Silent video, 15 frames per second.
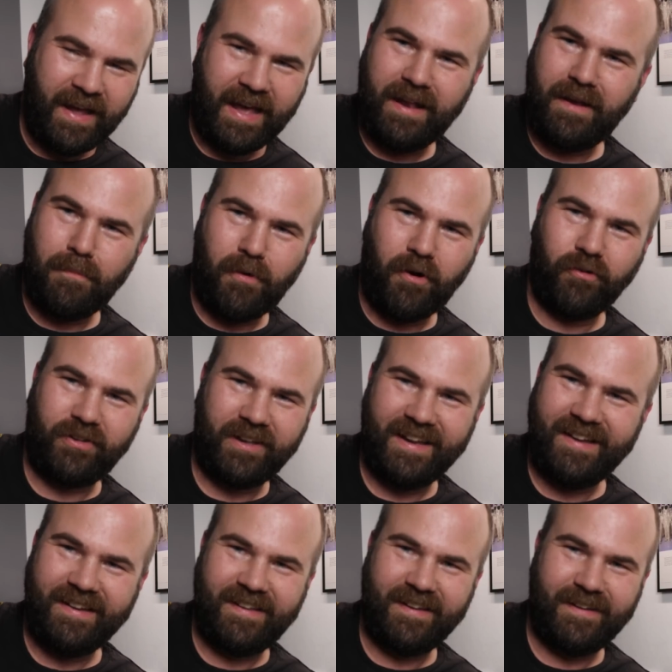and the most
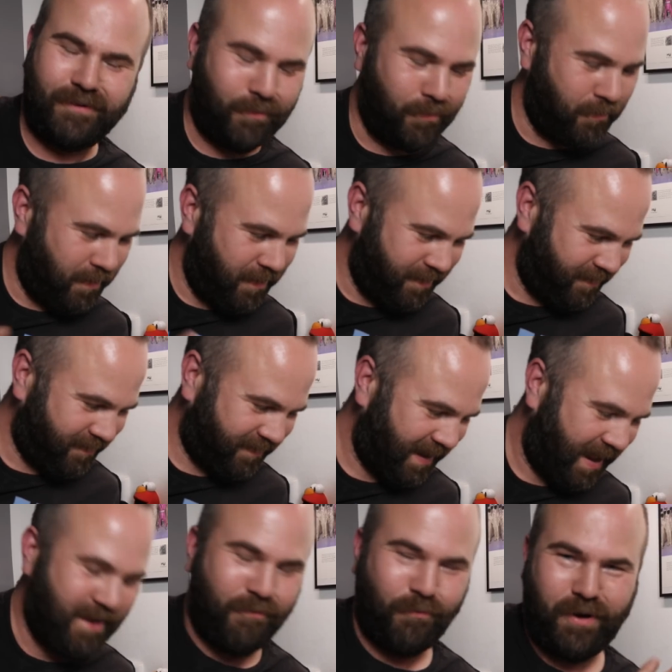easy to
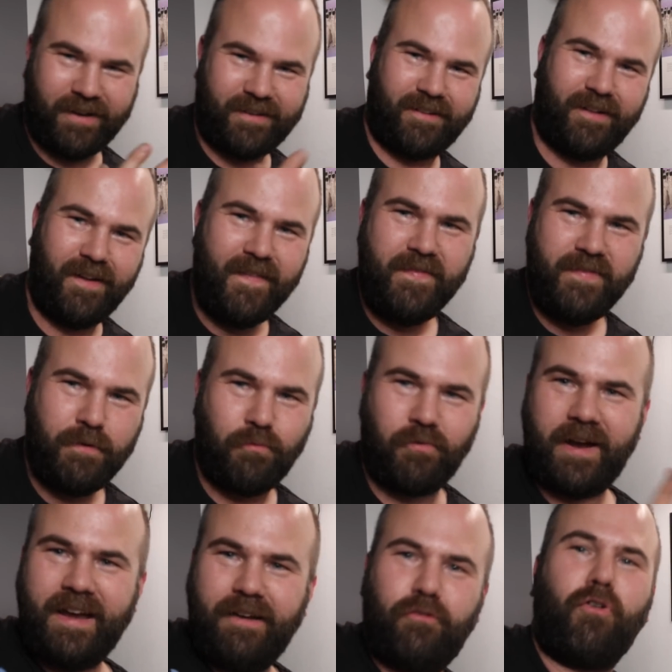understand what's
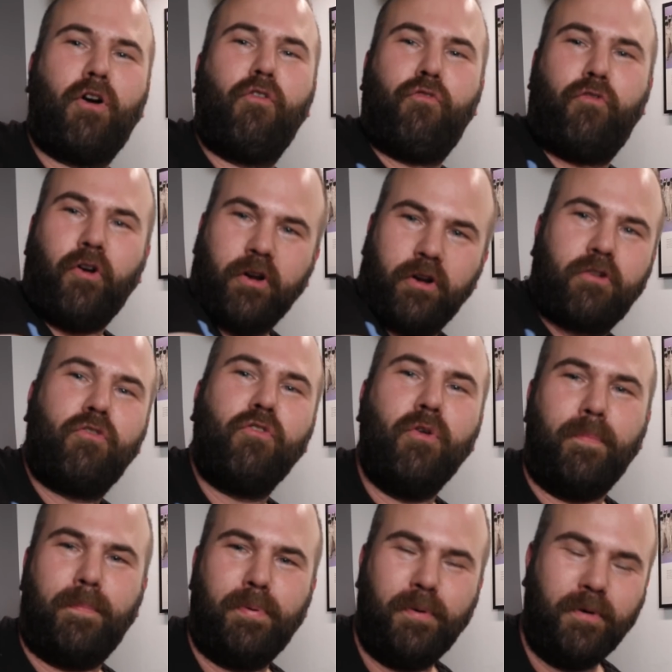retro for the
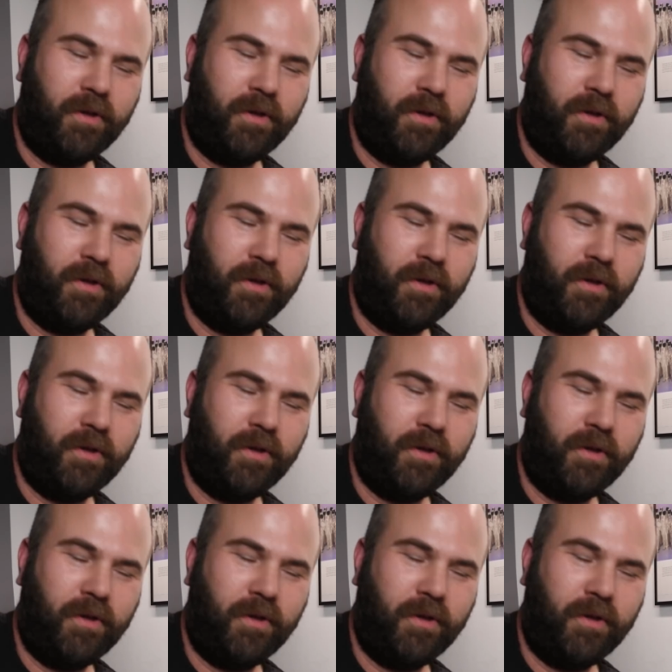group,